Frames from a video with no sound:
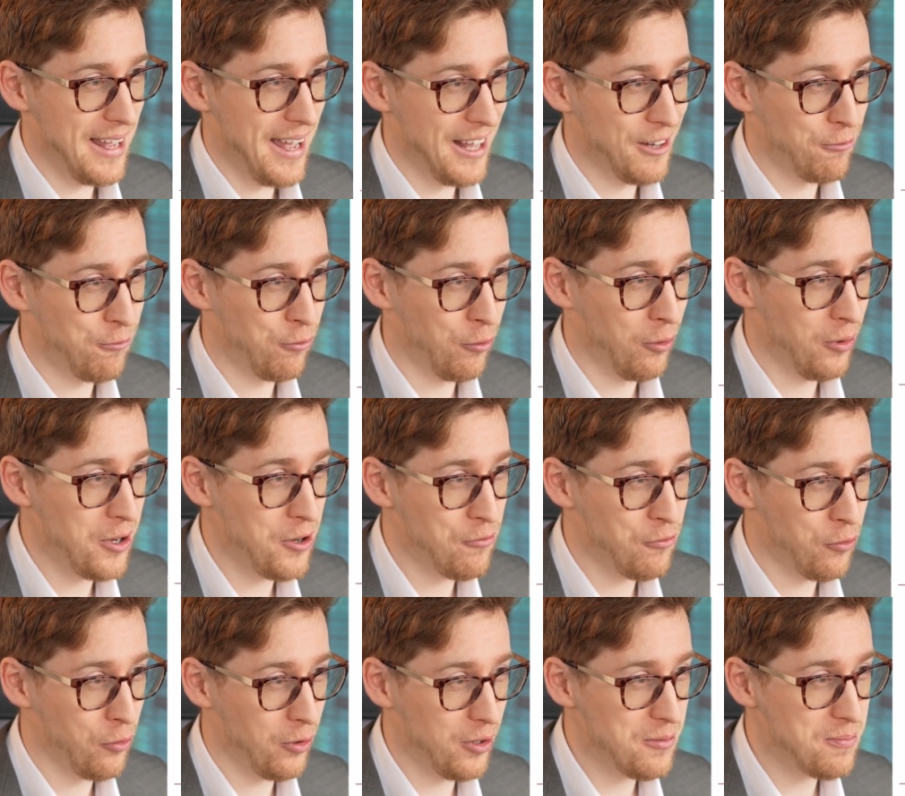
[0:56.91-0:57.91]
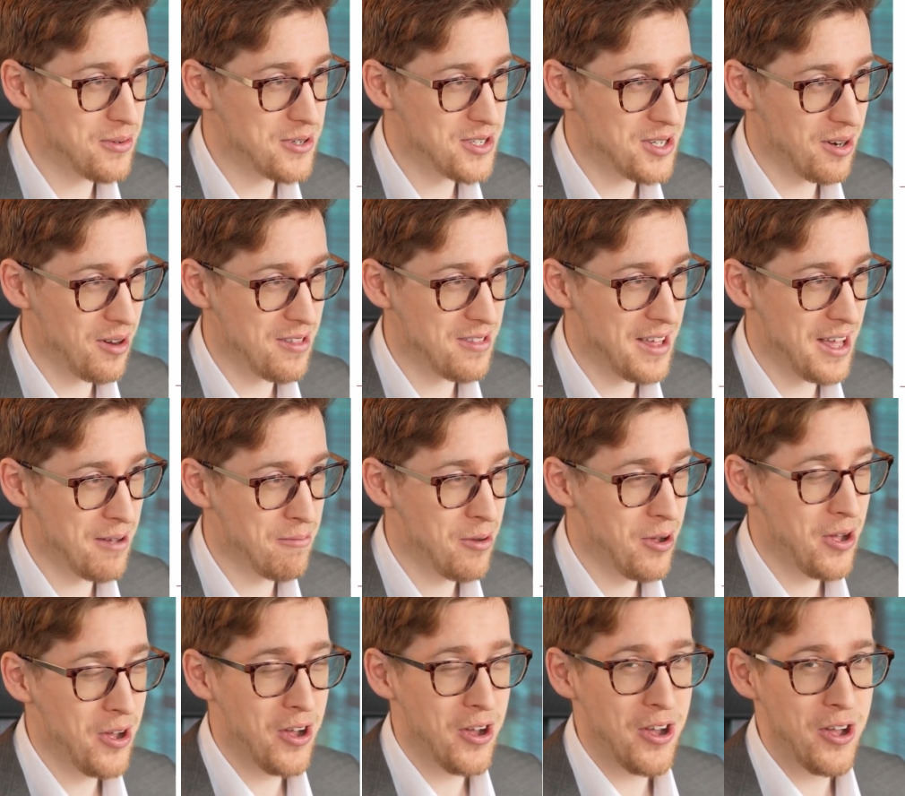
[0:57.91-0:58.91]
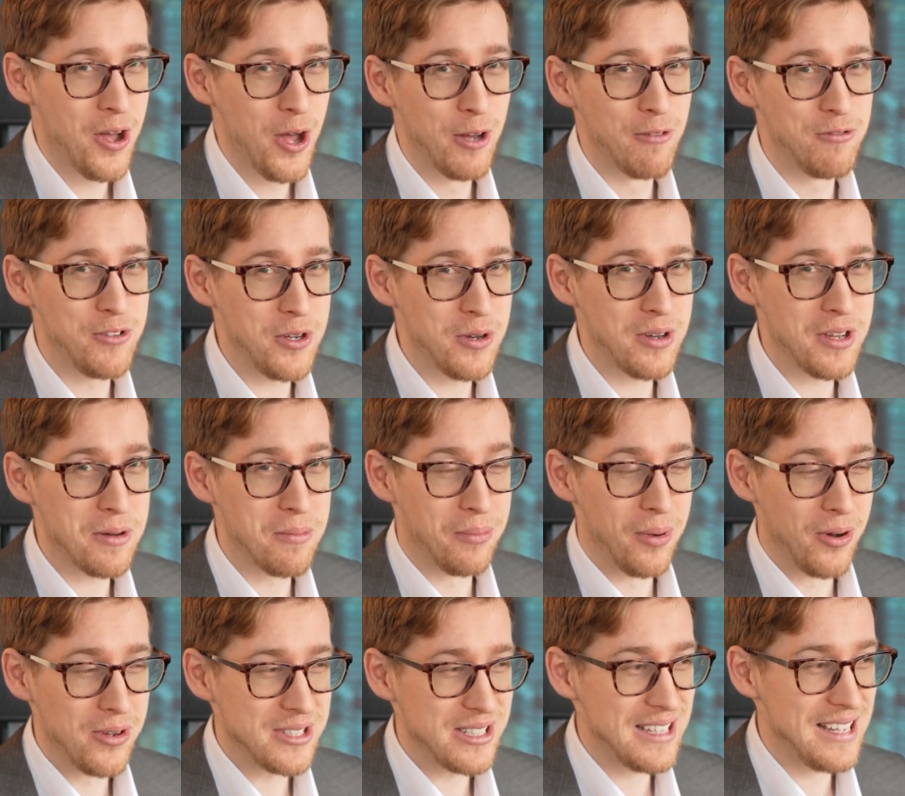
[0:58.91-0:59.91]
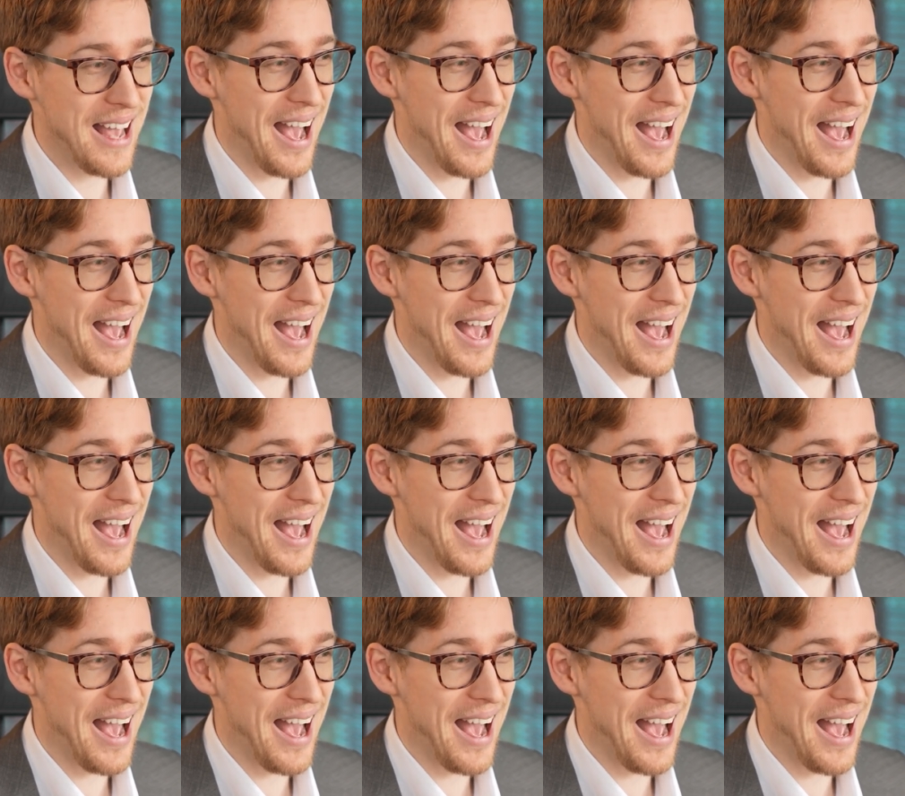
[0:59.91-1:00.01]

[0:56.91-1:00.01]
And 44% of them view him mostly